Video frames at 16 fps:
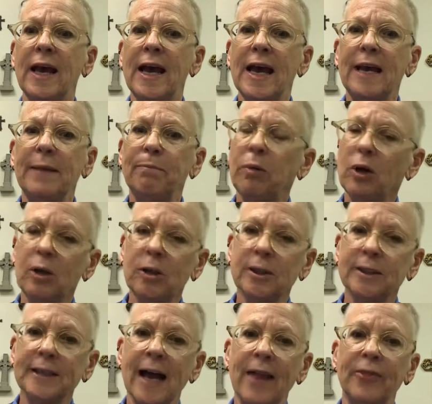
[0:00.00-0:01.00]
and
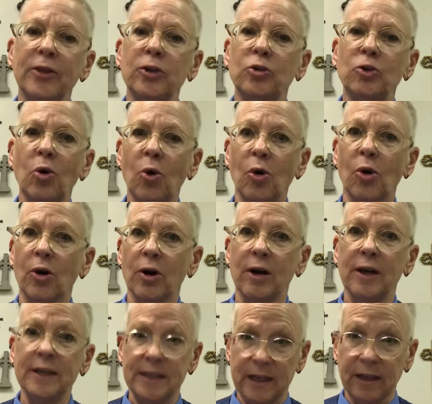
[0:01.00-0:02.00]
pulled on the door
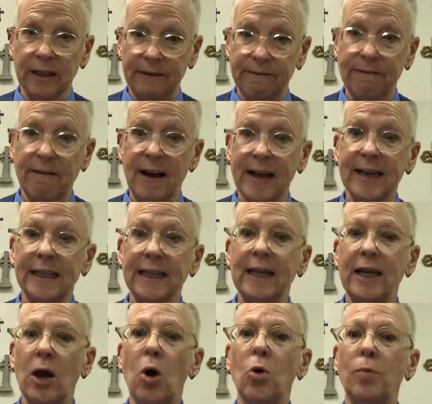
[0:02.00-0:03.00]
until it
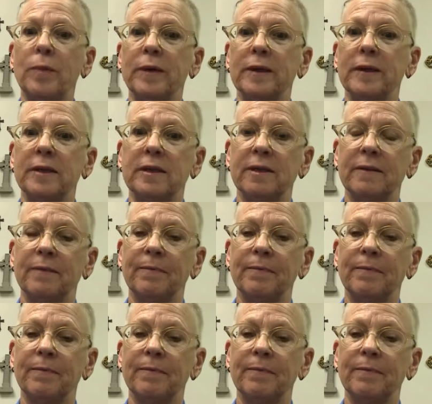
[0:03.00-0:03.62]
finally opened.